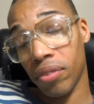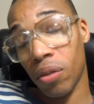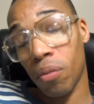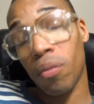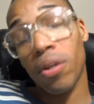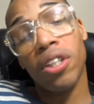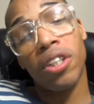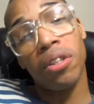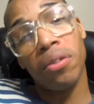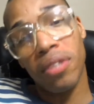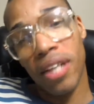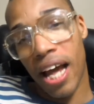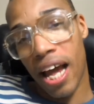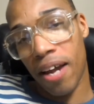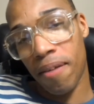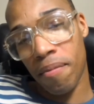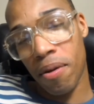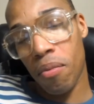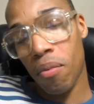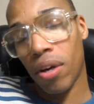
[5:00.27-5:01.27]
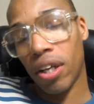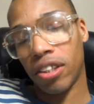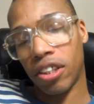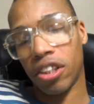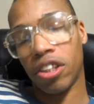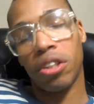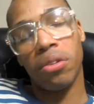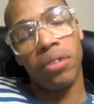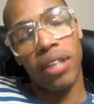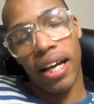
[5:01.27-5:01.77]
would do that. Be willing to
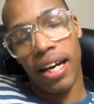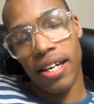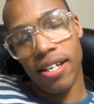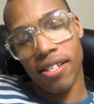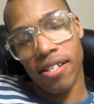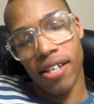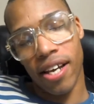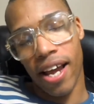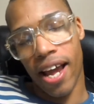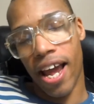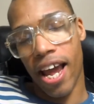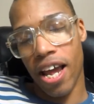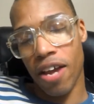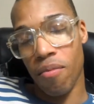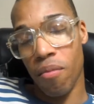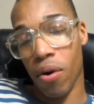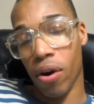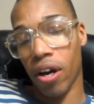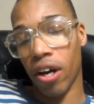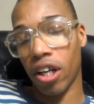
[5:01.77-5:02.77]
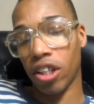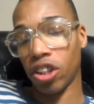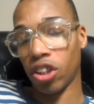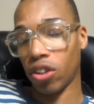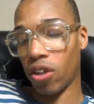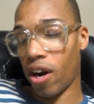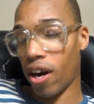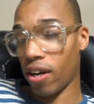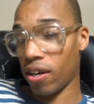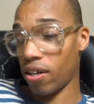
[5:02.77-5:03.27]
do that and say, hey, we're gonna
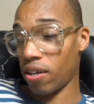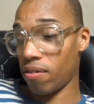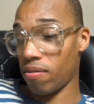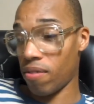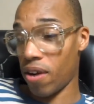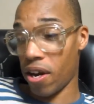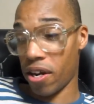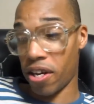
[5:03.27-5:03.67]
start a